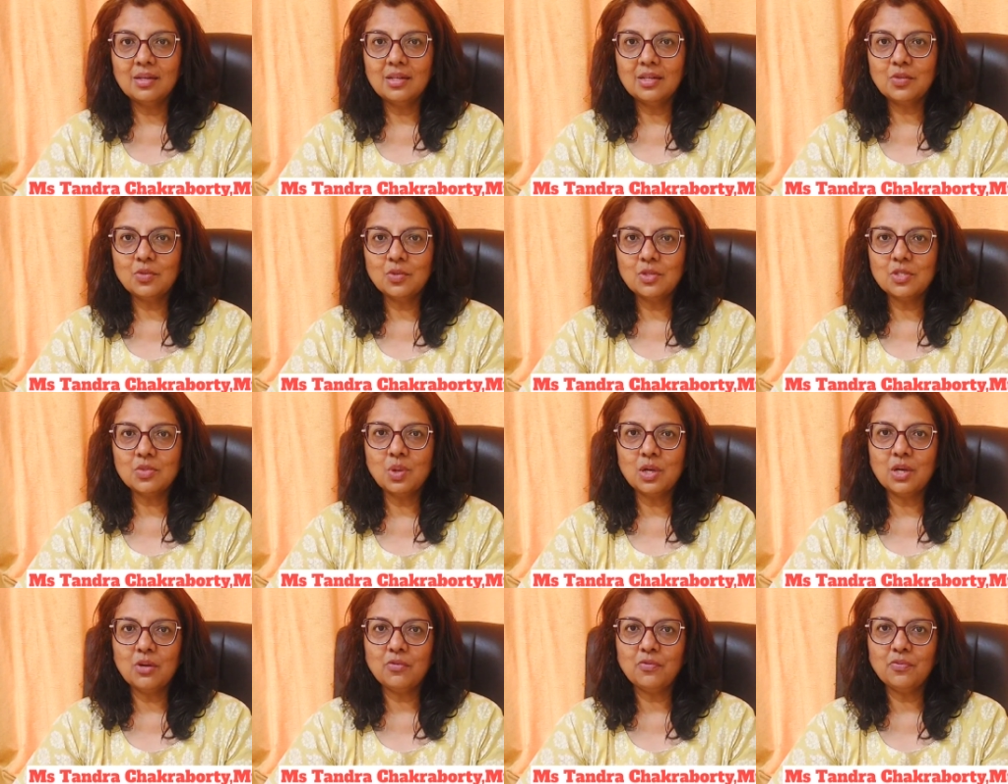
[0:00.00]
it
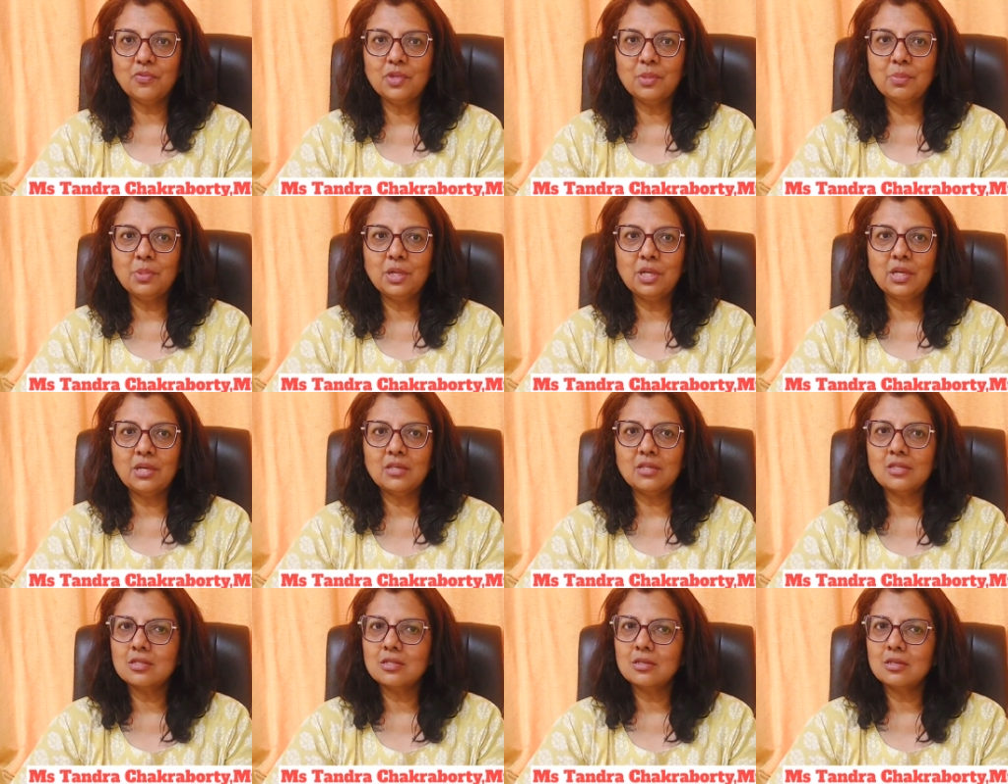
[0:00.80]
was one of the
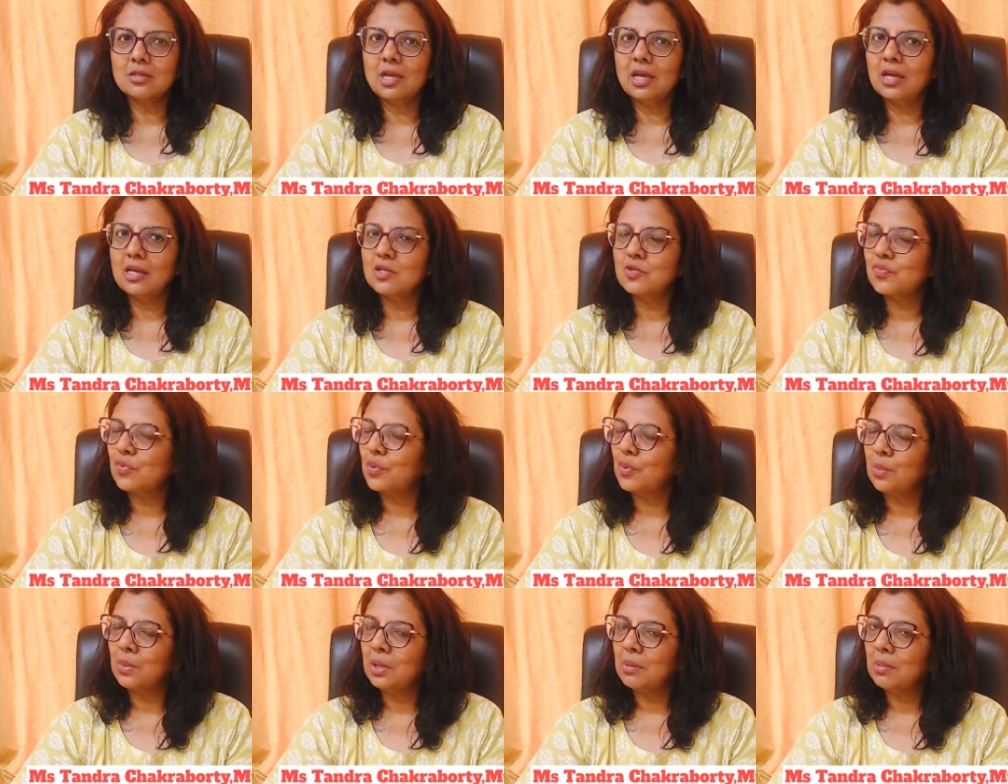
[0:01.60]
biggest days
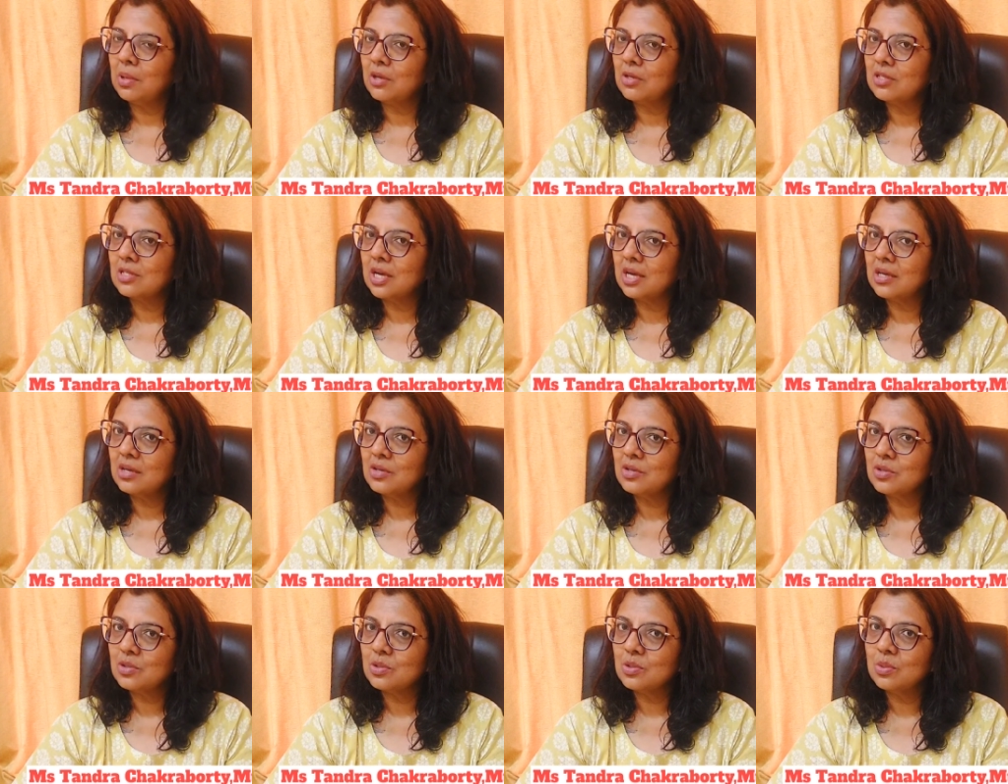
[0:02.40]
for me because I
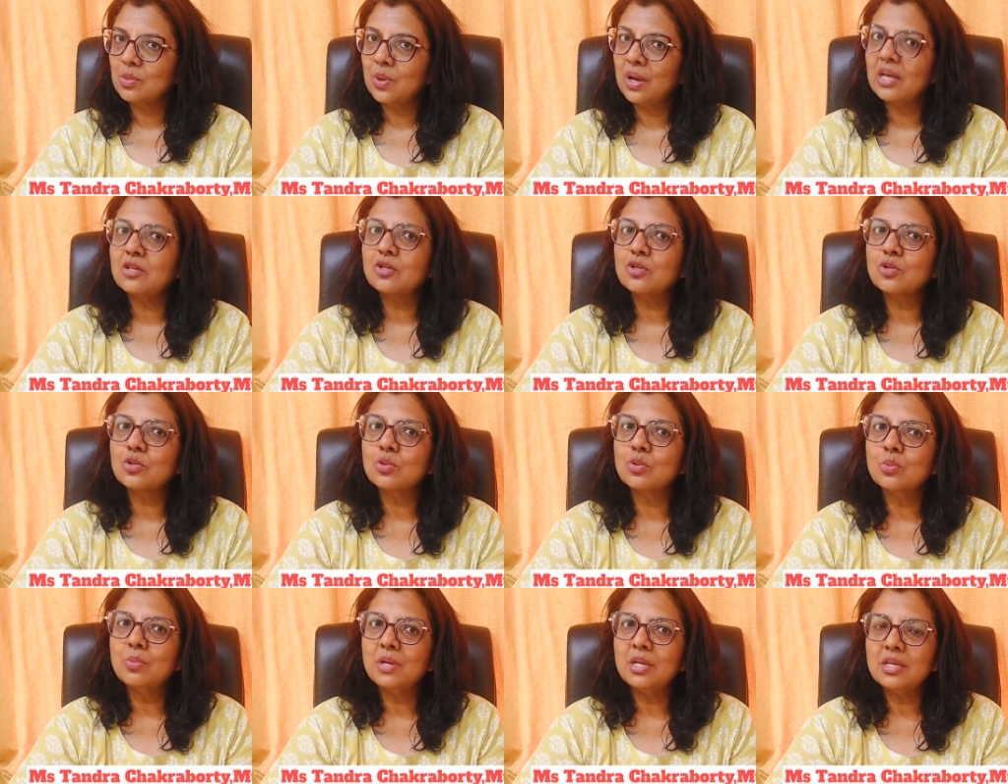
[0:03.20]
used to wait
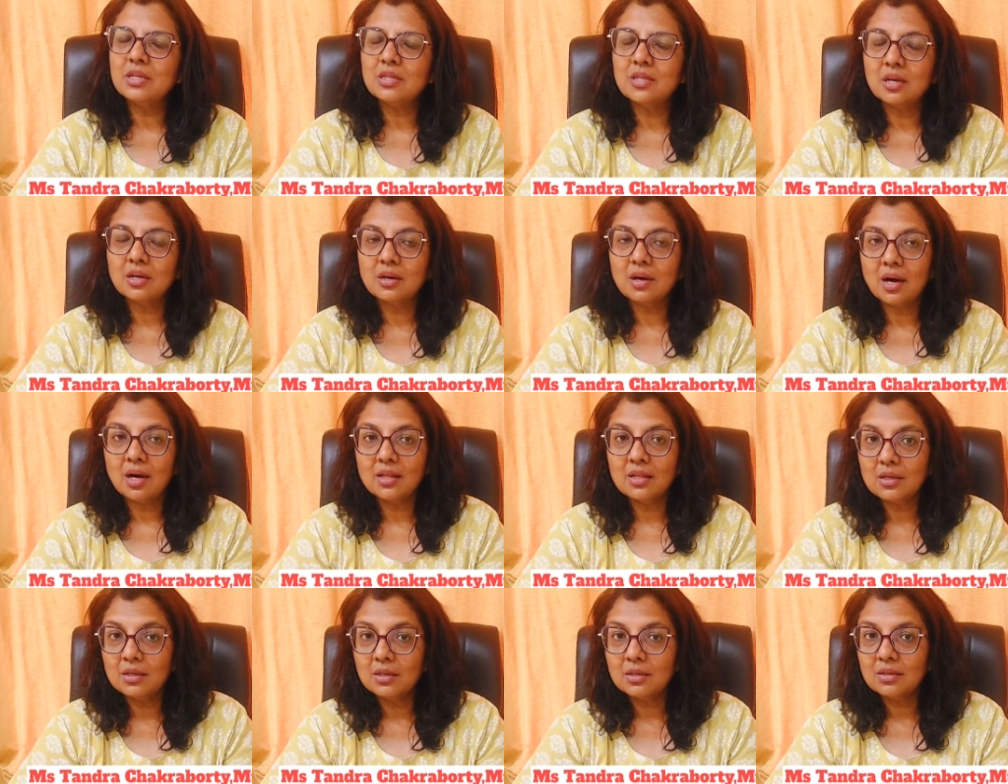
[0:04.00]
to meet the
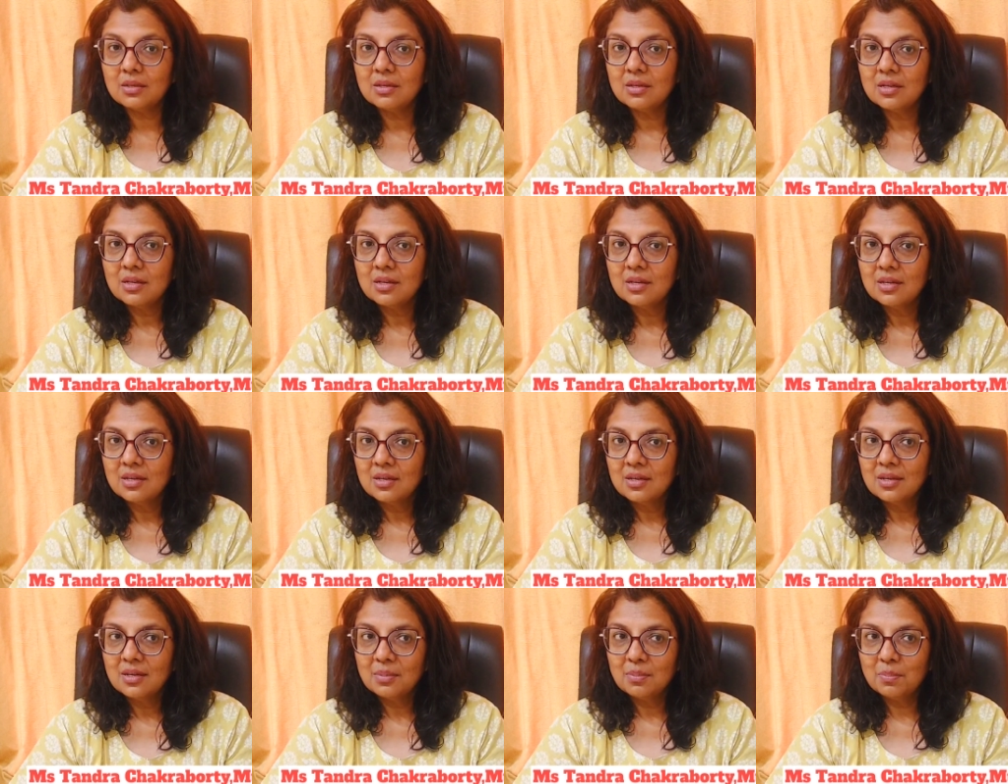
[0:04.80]
other
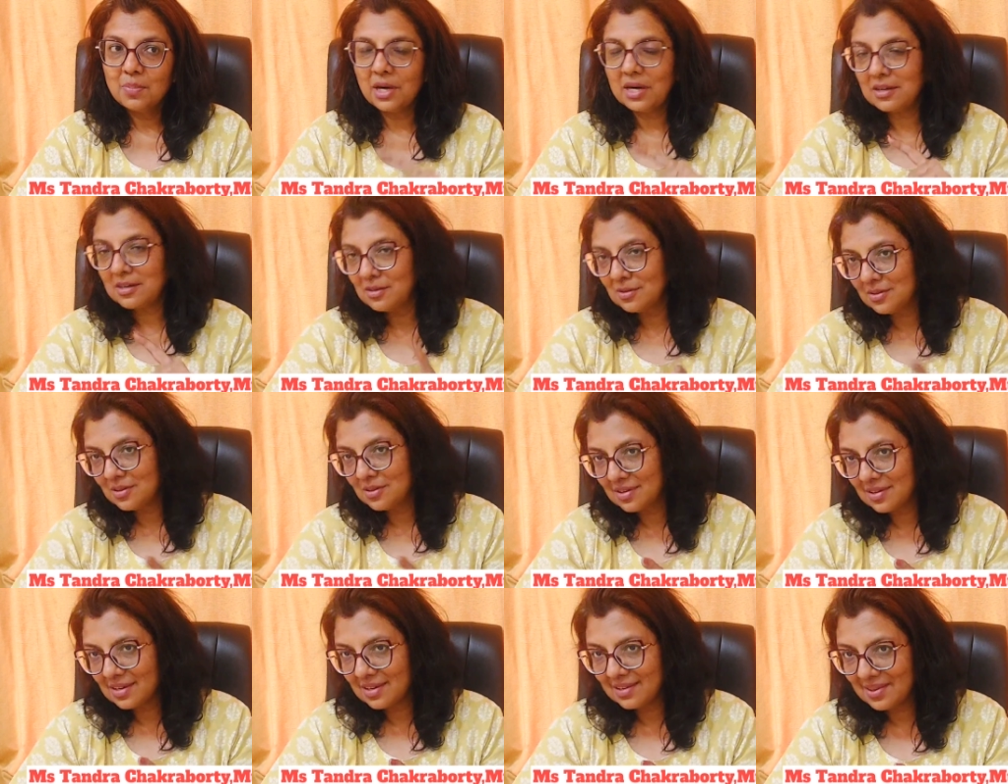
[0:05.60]

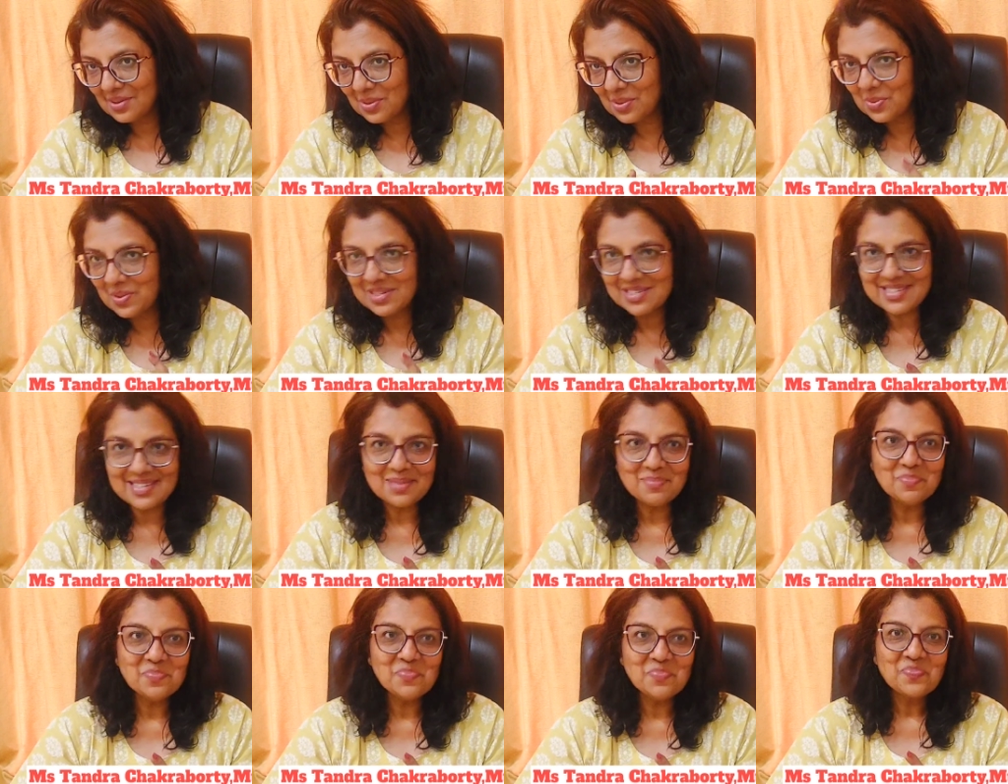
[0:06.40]
partner in the whole
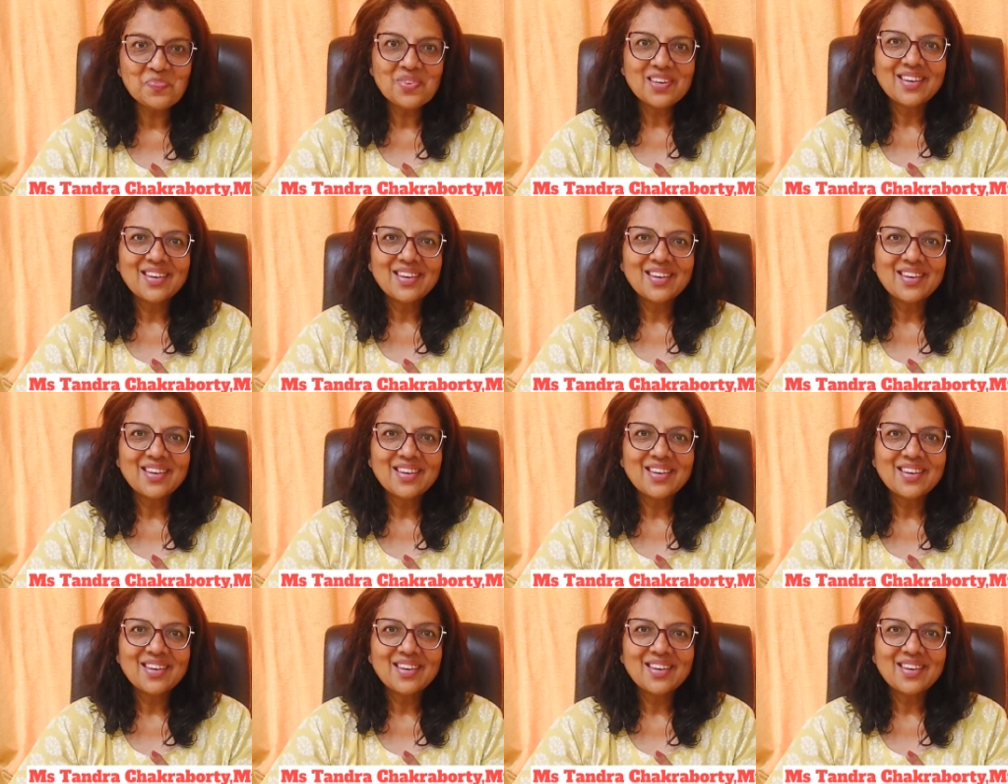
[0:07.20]
team,